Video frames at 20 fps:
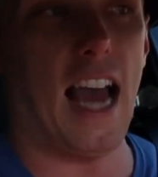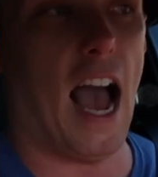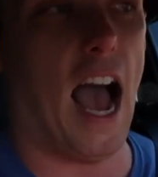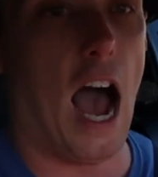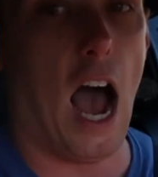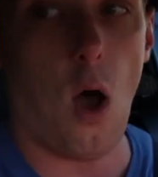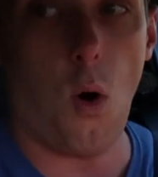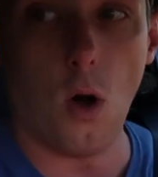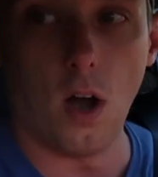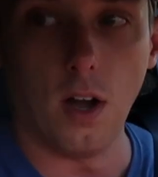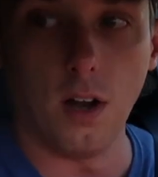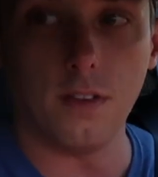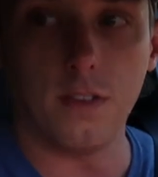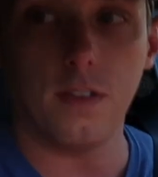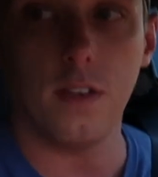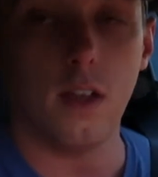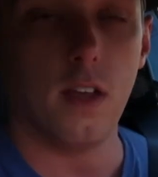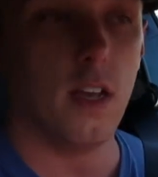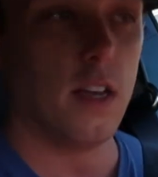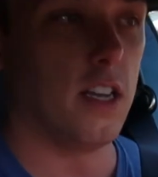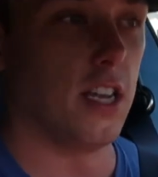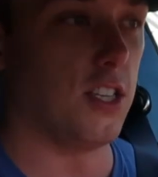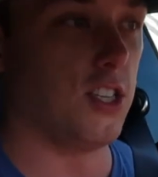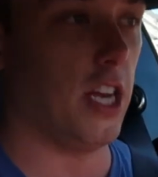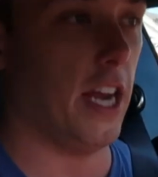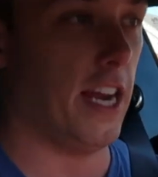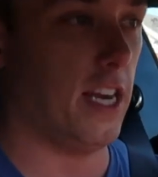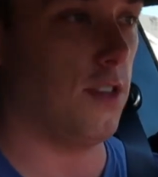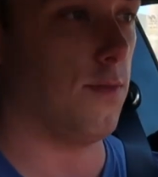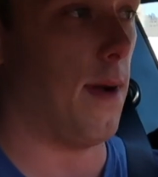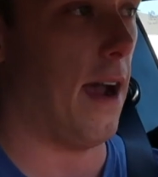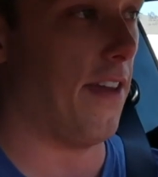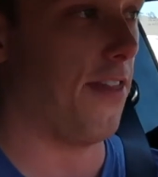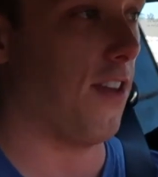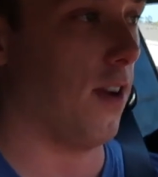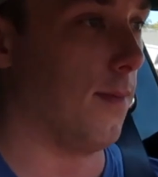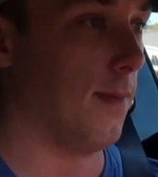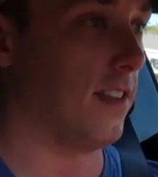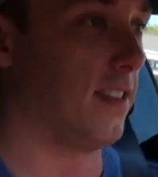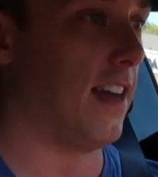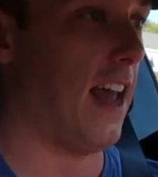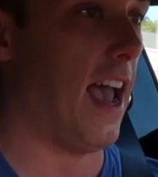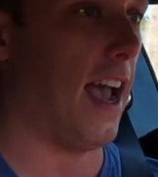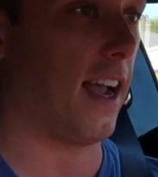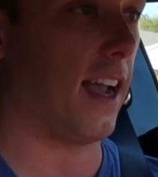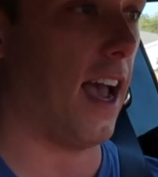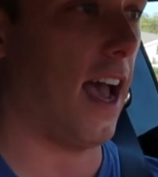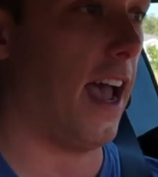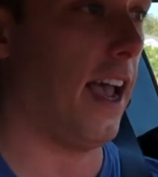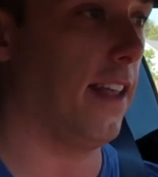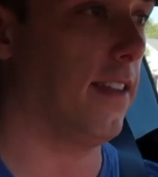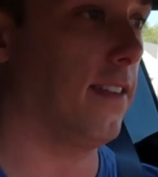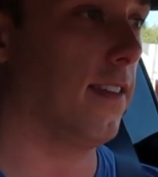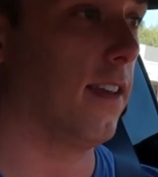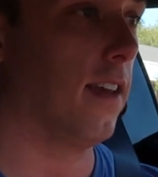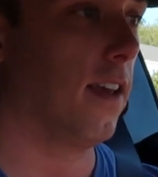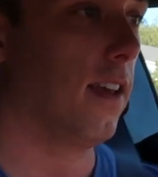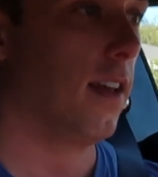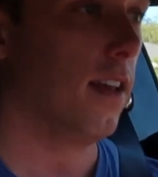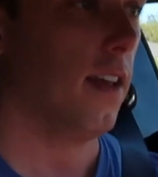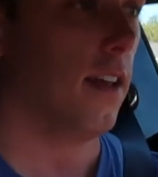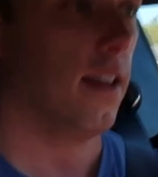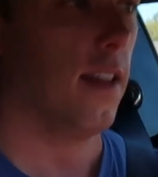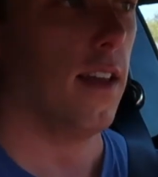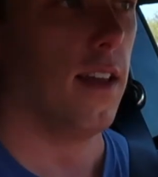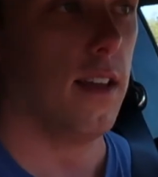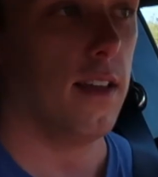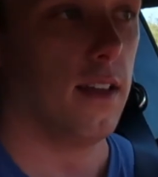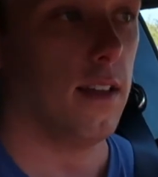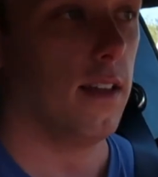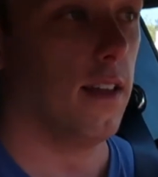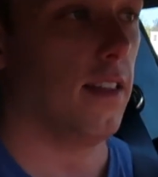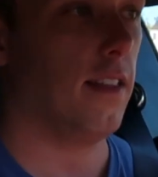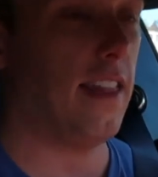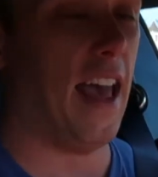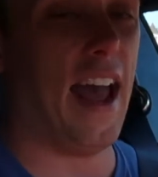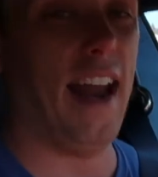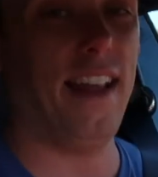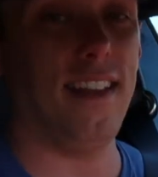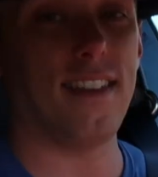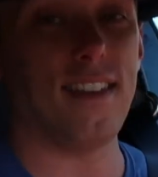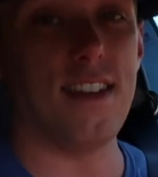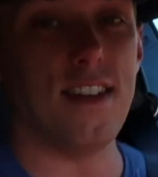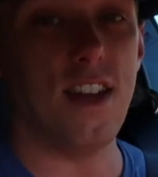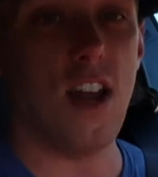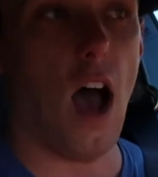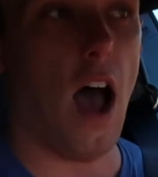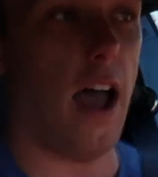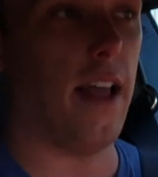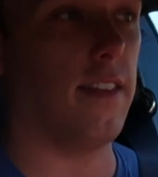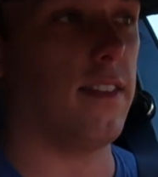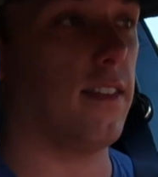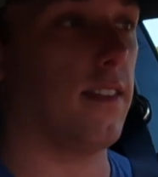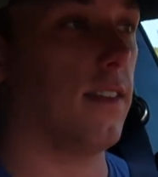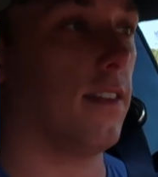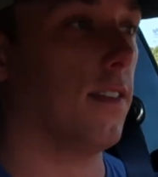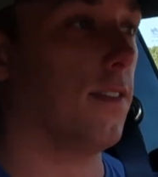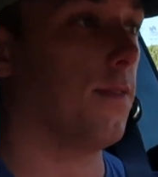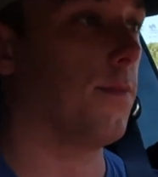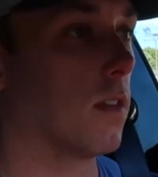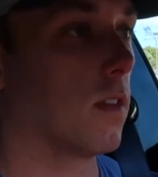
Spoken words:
hours to change my thermostat, guys. That is nuts.